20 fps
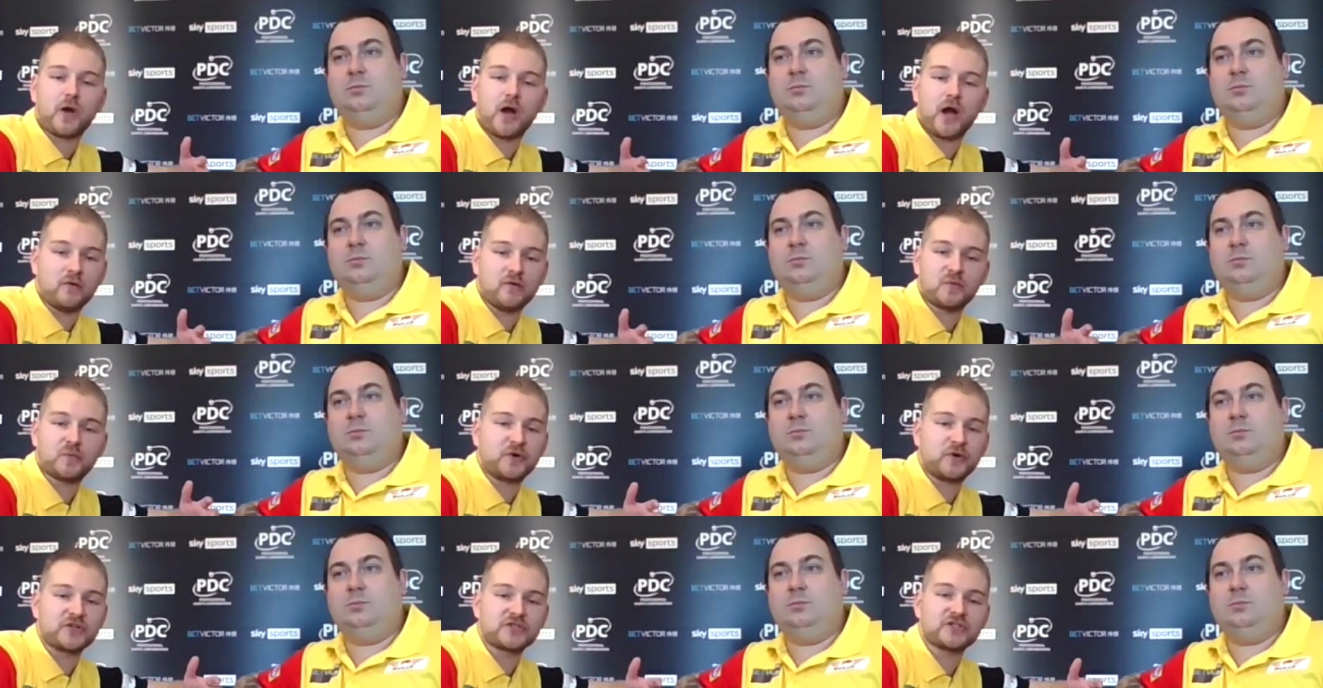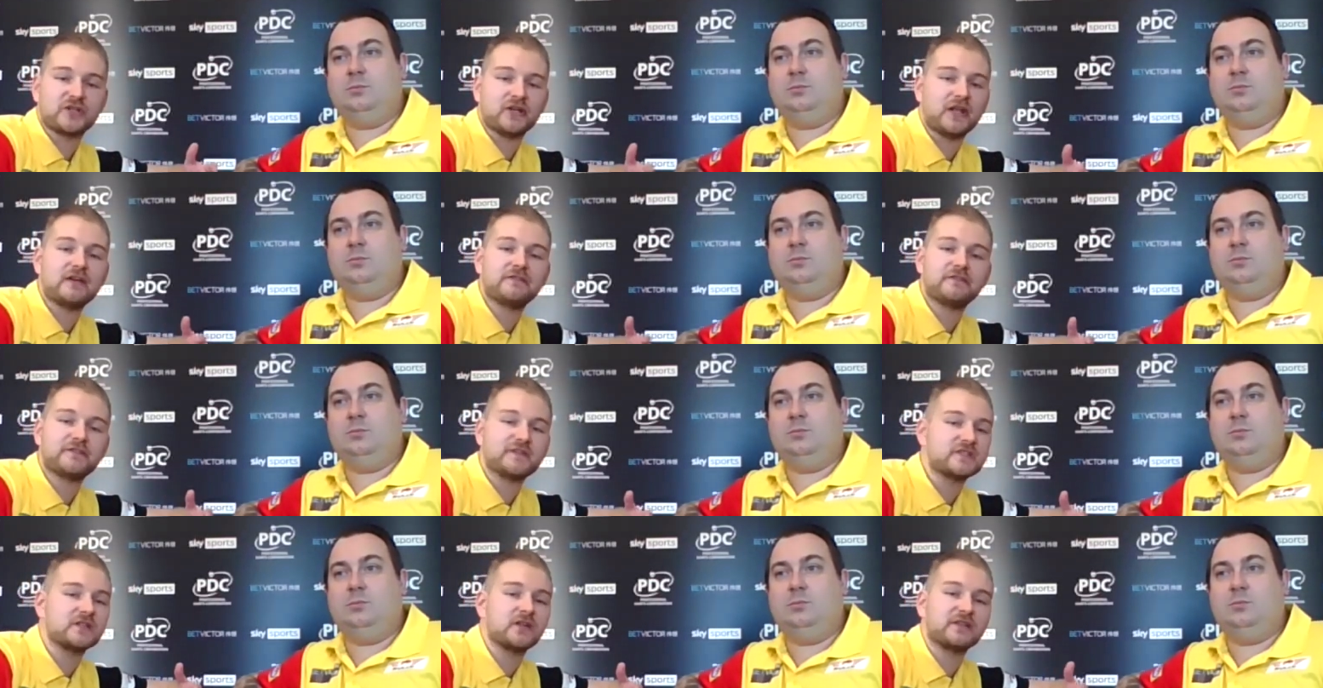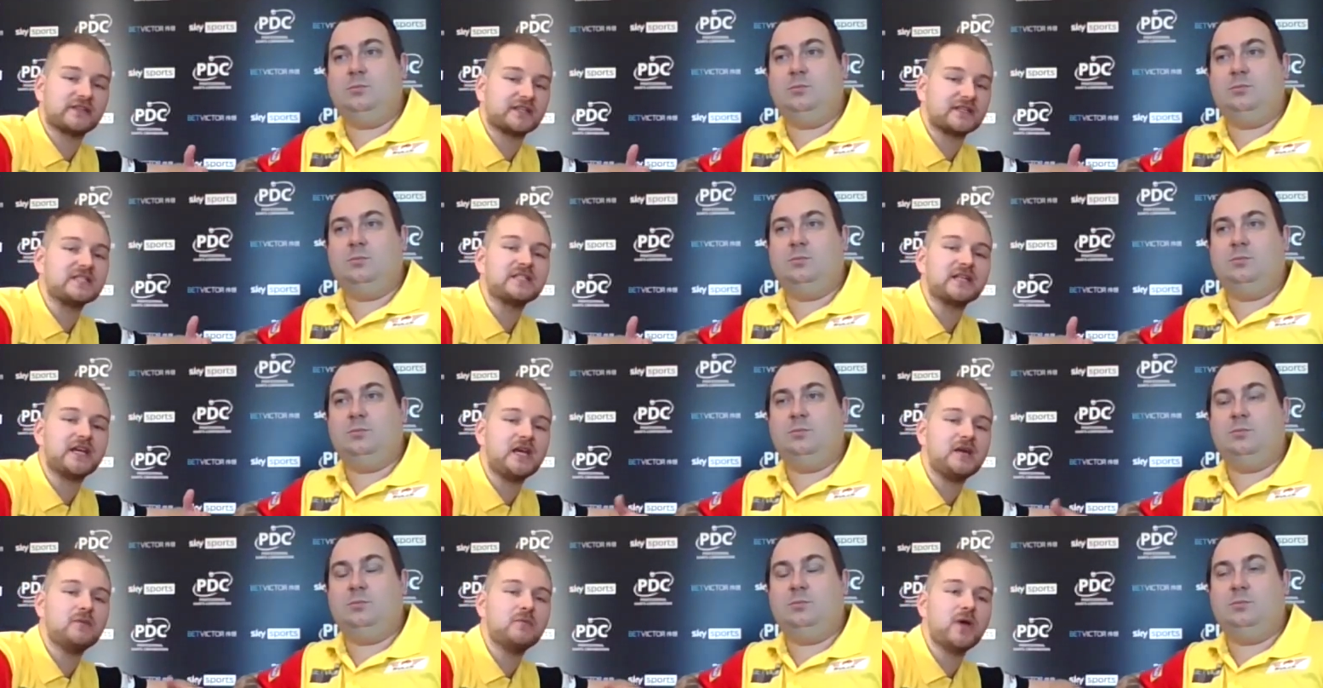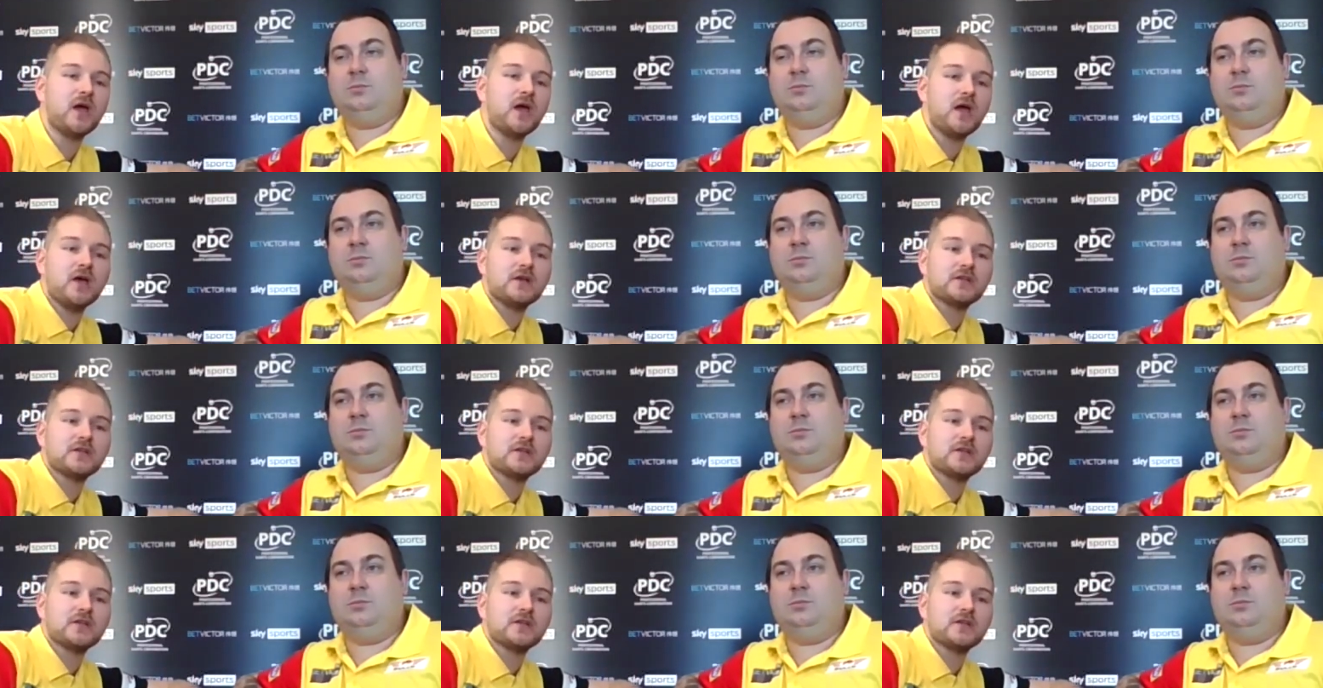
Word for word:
Speaker 1: Our personal life is not the same.